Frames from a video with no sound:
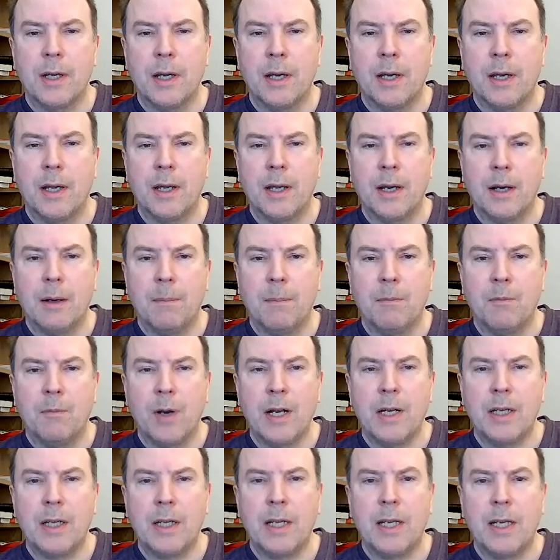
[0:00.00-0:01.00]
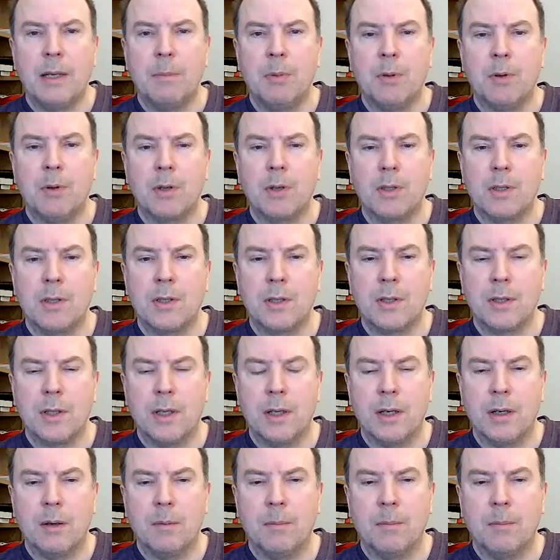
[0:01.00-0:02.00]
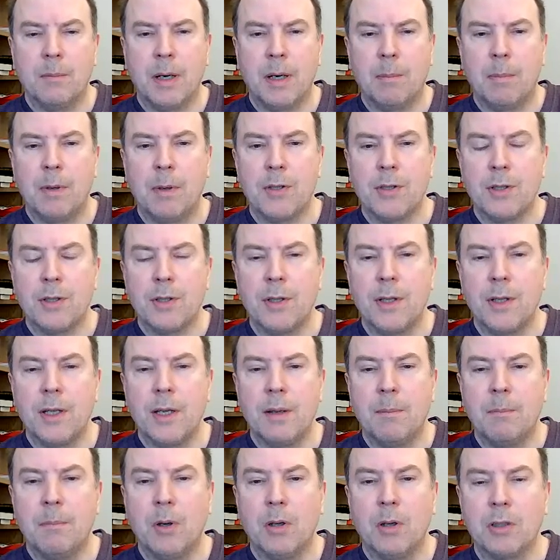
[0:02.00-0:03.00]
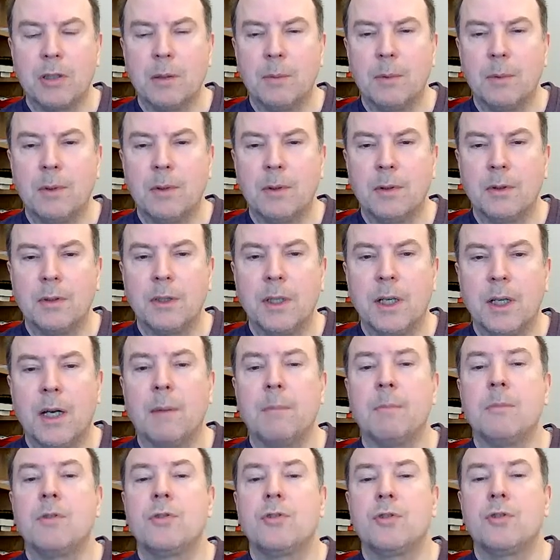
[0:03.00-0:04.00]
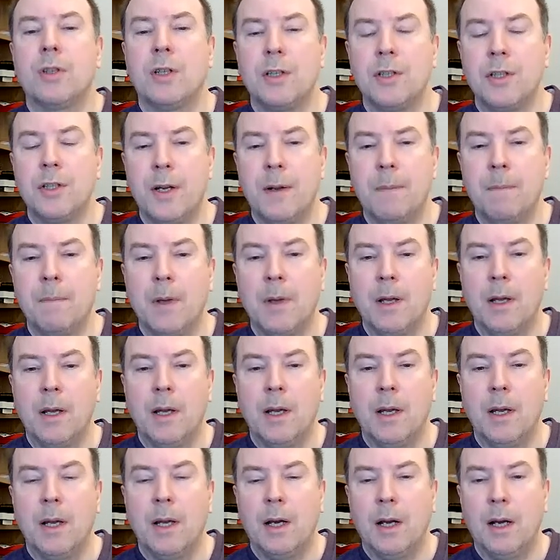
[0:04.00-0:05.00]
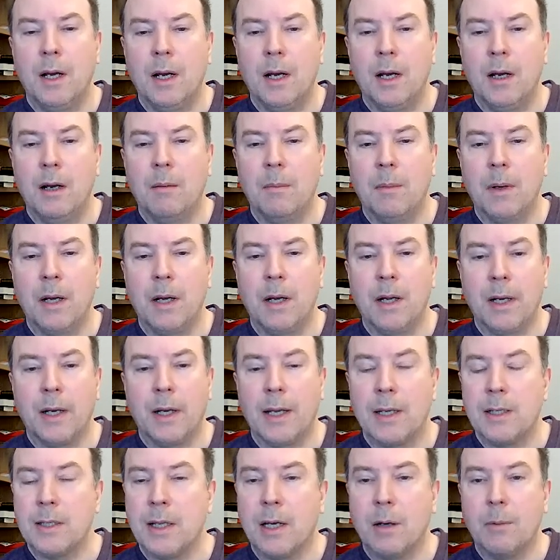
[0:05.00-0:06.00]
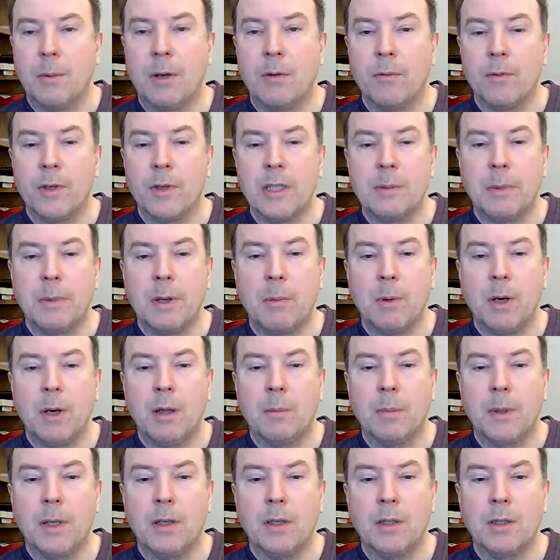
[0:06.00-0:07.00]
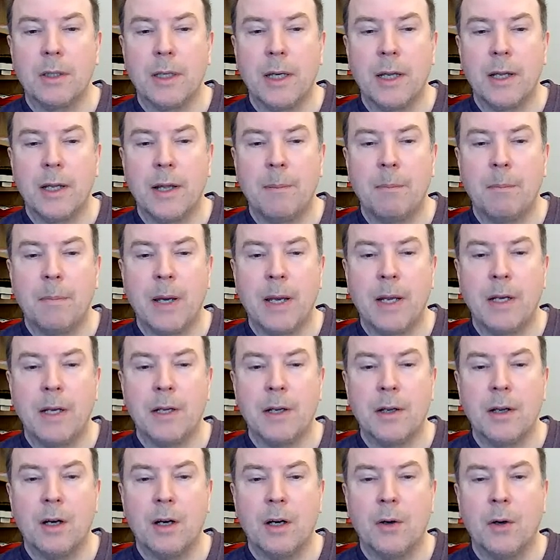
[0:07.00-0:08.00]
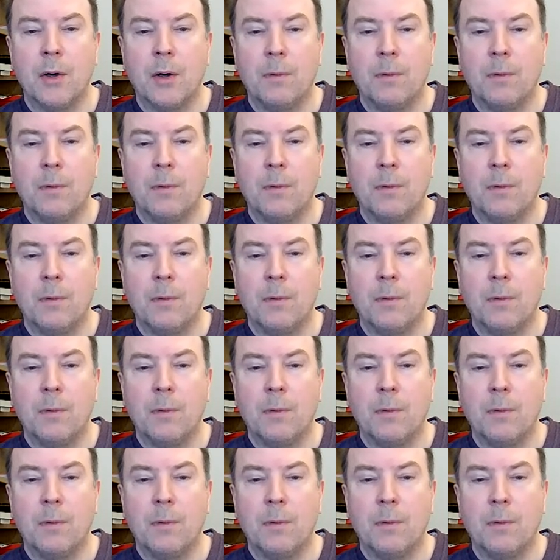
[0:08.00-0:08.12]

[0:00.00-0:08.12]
The Red Key Books published the Impossible Times trilogy, and I guess that went reasonably well because they then made an